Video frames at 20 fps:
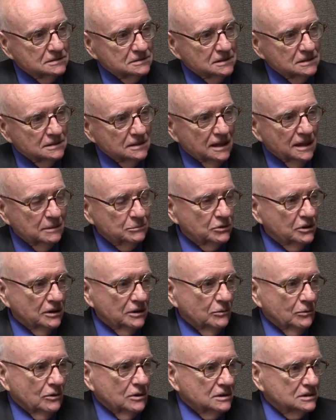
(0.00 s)
The
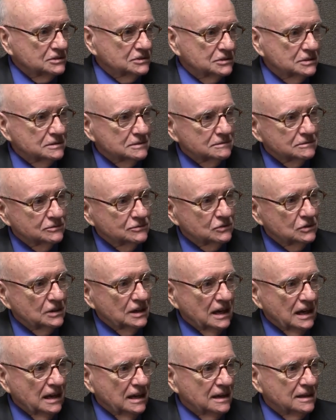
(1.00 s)
library walls are
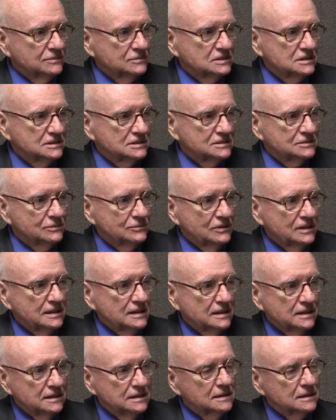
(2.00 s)
1.5 to 2
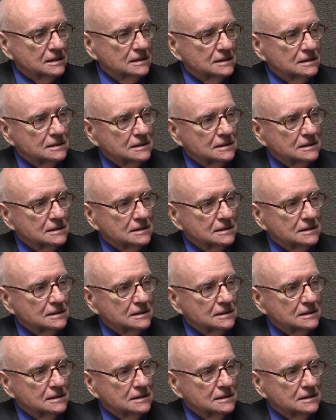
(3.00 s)
feet thick.